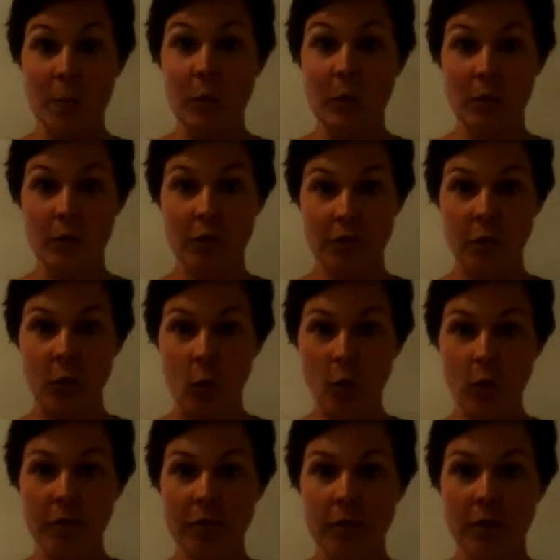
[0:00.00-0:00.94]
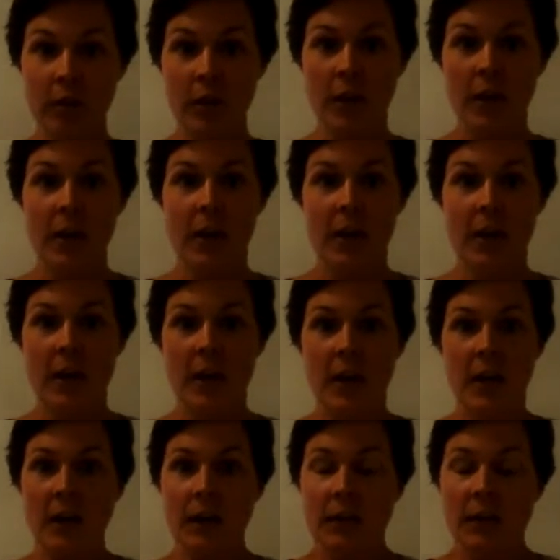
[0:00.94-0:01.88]
born on the 4th.
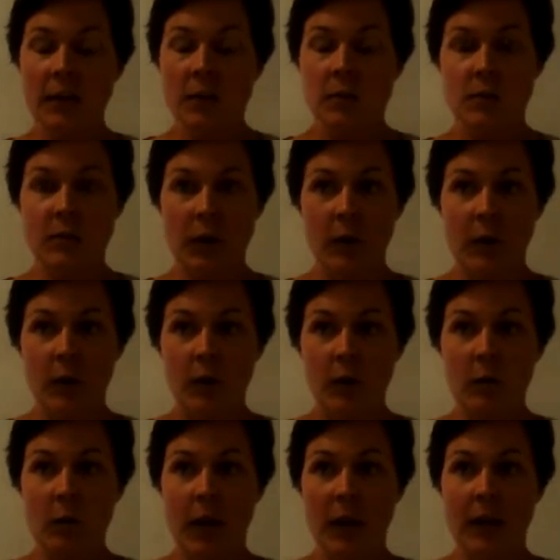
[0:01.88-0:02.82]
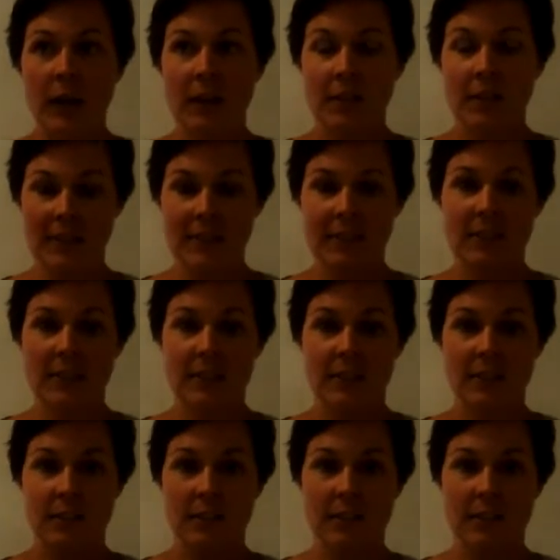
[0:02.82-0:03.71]
So that's